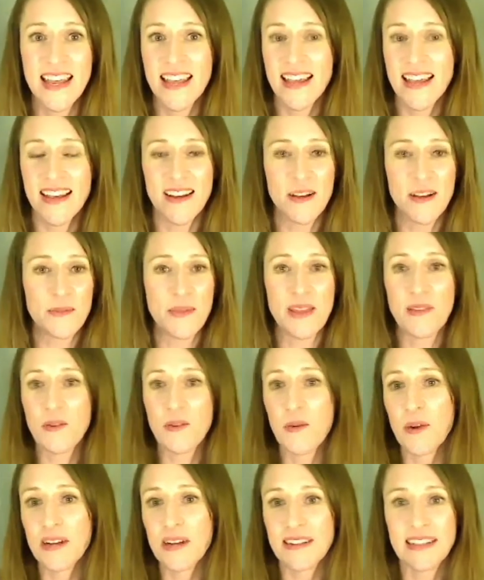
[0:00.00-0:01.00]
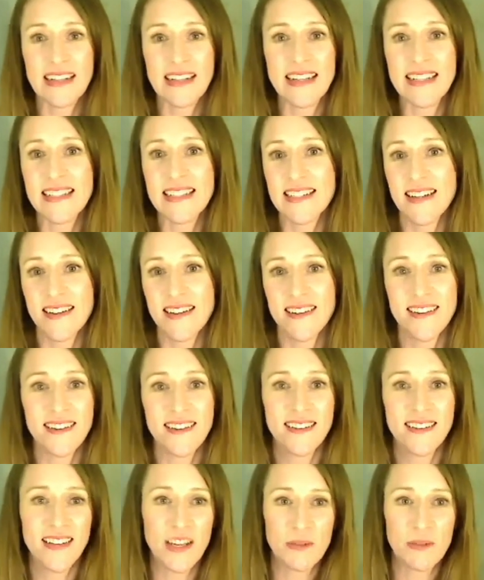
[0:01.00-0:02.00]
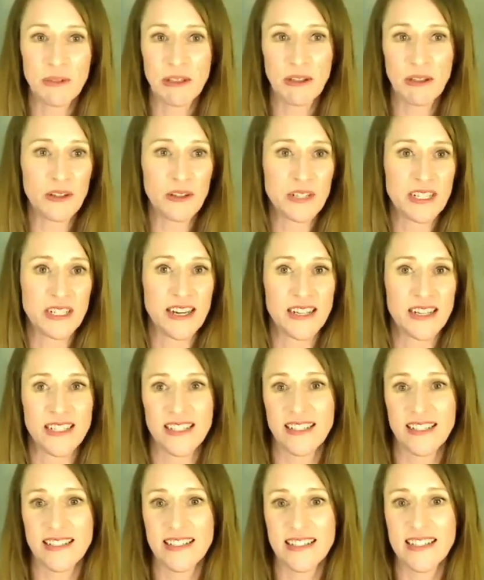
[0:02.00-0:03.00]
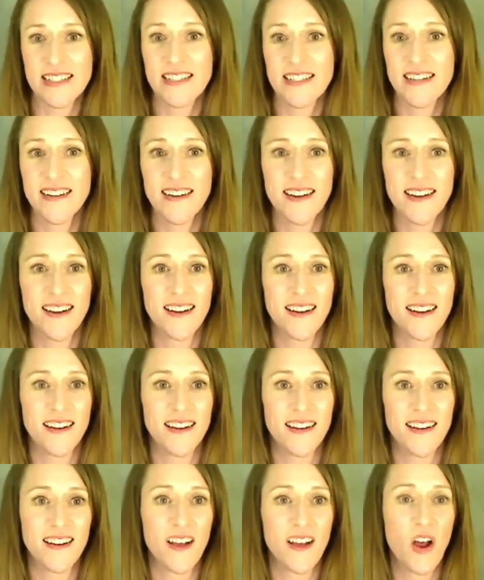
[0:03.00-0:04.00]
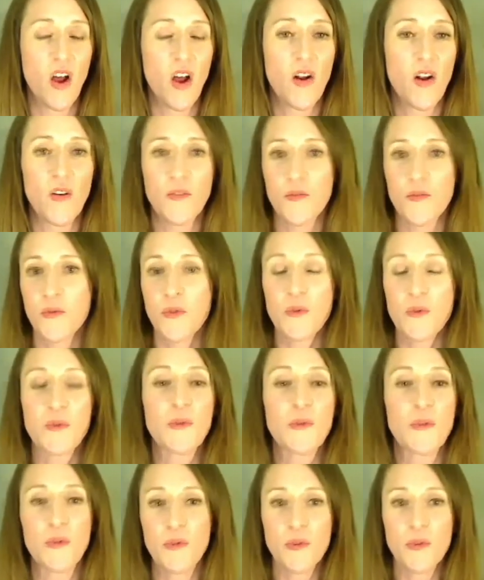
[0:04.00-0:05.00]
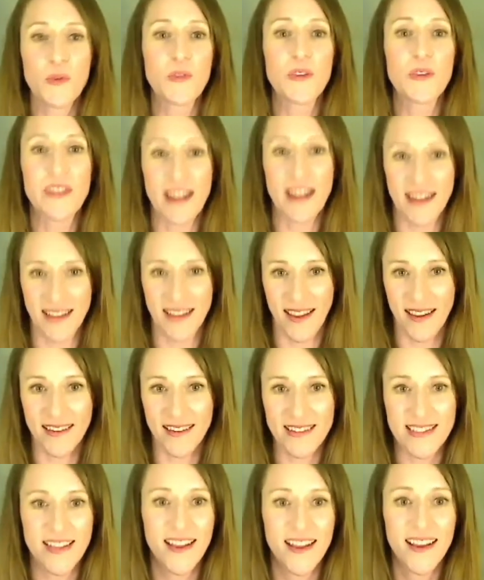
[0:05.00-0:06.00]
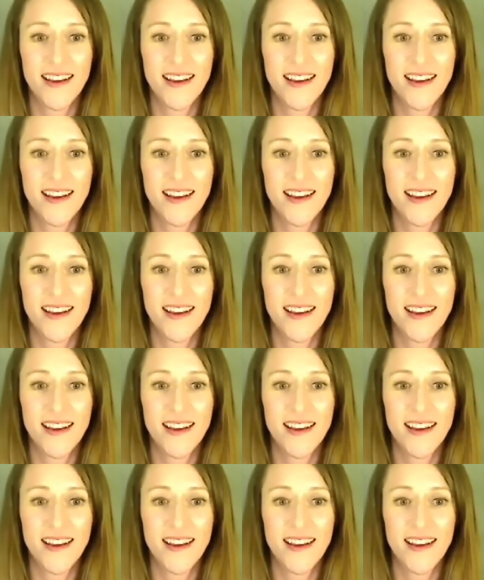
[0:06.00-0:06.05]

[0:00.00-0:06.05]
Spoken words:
in the work that he's done in climate negotiations through the decades.